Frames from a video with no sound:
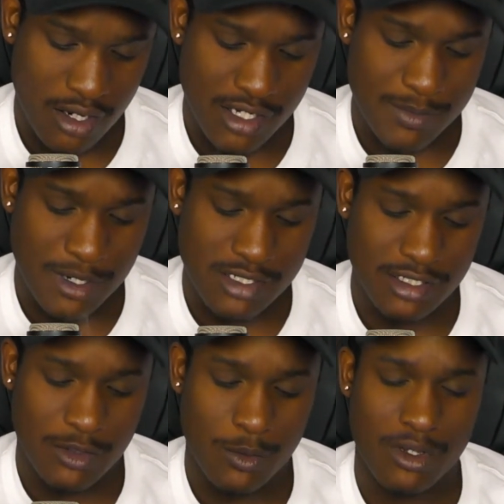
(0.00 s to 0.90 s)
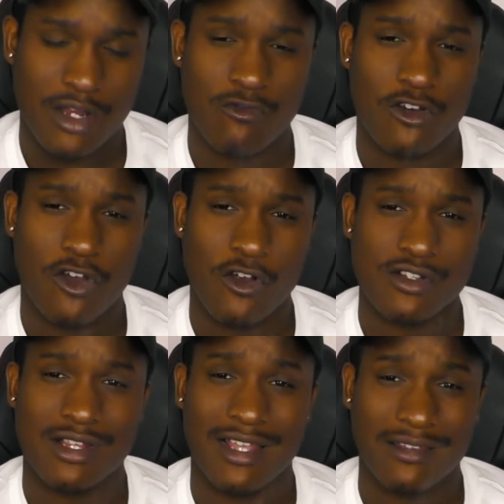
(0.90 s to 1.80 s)
Especially in
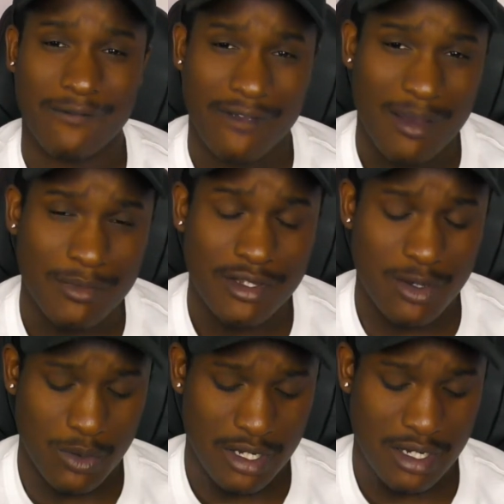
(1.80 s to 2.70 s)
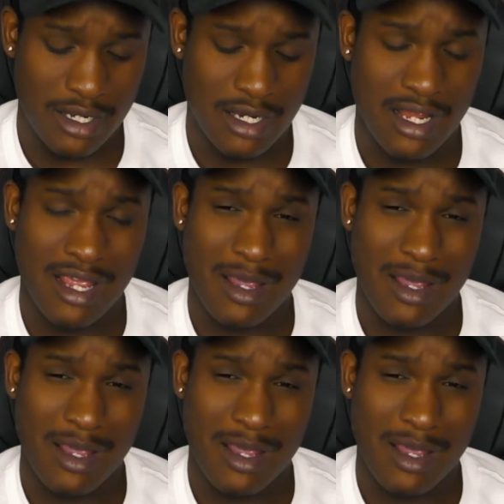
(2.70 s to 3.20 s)
regards to like the family unit and